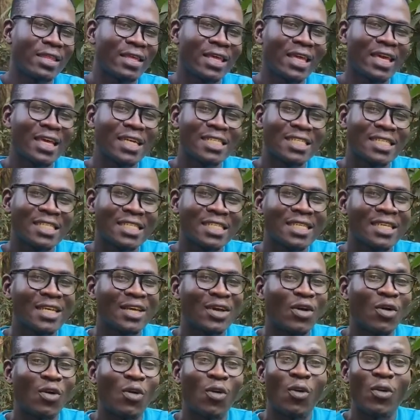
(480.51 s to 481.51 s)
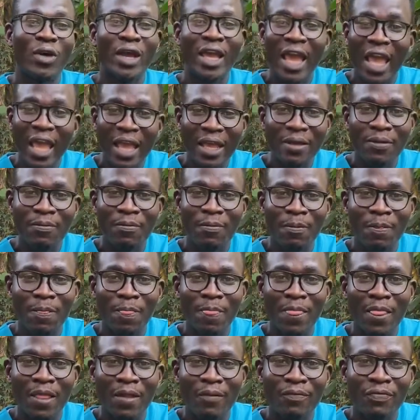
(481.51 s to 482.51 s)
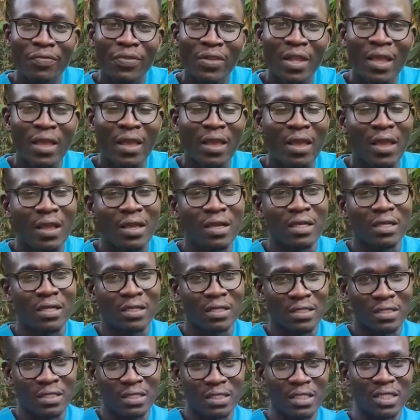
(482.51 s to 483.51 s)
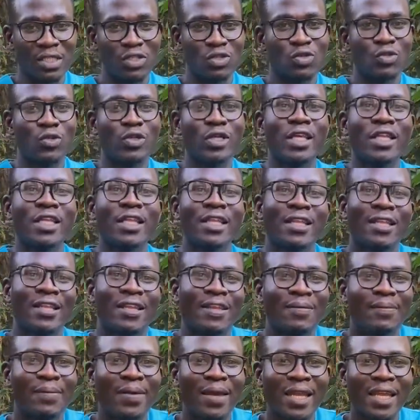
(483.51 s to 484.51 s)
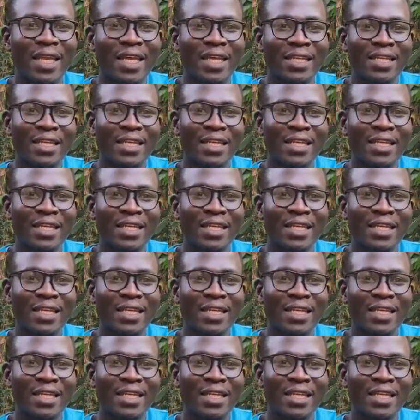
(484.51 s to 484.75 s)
gets okay. It's insulin dependent.